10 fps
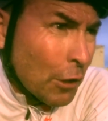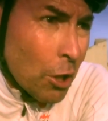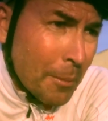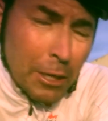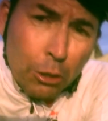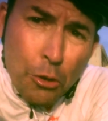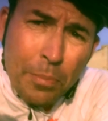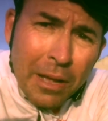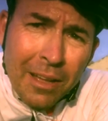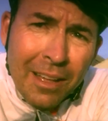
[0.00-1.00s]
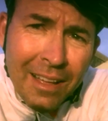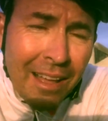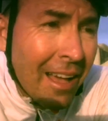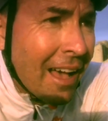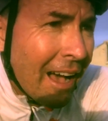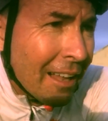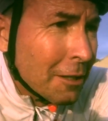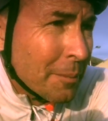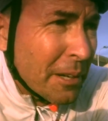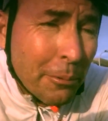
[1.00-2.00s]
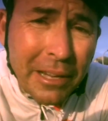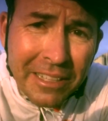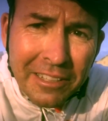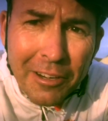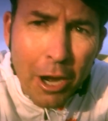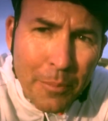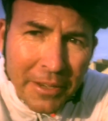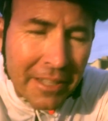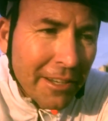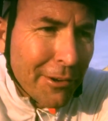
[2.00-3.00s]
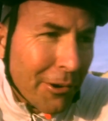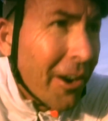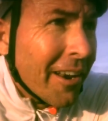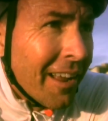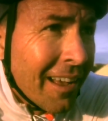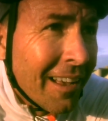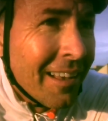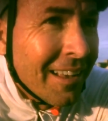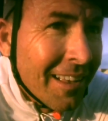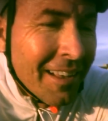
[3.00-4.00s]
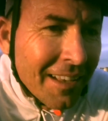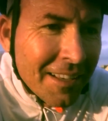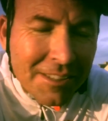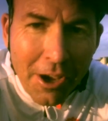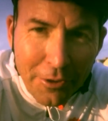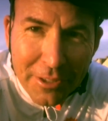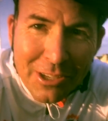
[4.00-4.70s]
kilometre loop. A little bit of wind here, I hope you can hear it all right. So the